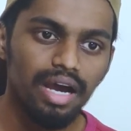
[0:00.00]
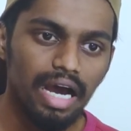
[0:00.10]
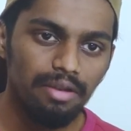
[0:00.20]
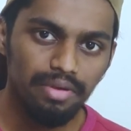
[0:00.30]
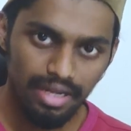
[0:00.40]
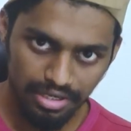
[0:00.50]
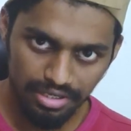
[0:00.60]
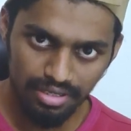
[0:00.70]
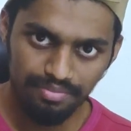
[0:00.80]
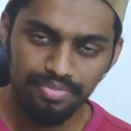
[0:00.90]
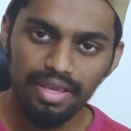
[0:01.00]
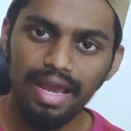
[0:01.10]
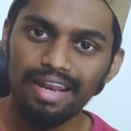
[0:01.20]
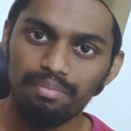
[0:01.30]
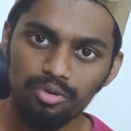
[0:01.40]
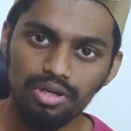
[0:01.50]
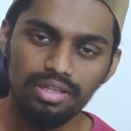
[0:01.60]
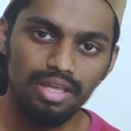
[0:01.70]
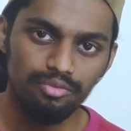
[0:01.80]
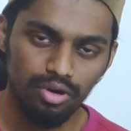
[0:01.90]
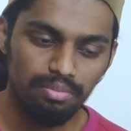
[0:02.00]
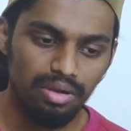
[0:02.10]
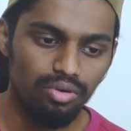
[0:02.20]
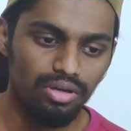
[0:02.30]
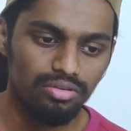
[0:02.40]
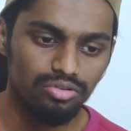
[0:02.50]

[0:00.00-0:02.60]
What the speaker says: I'll be editing and uploading them one by one.